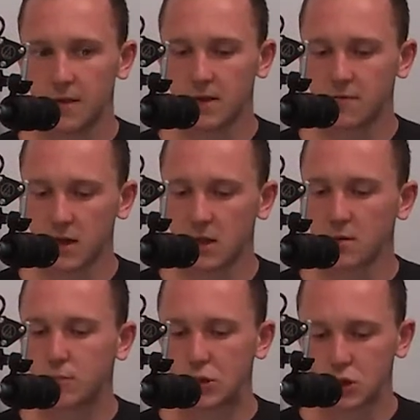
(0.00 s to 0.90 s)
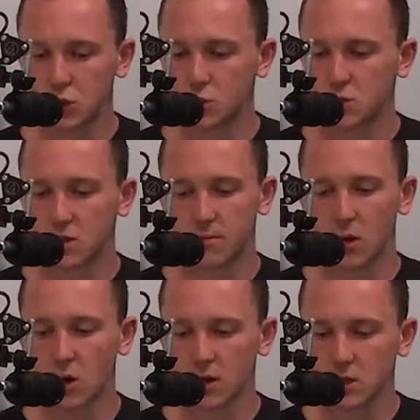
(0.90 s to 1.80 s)
they develop, produce, and
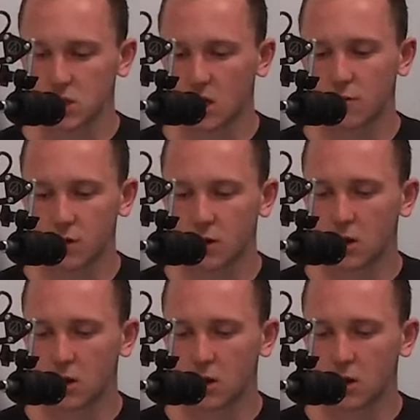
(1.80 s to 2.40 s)
market software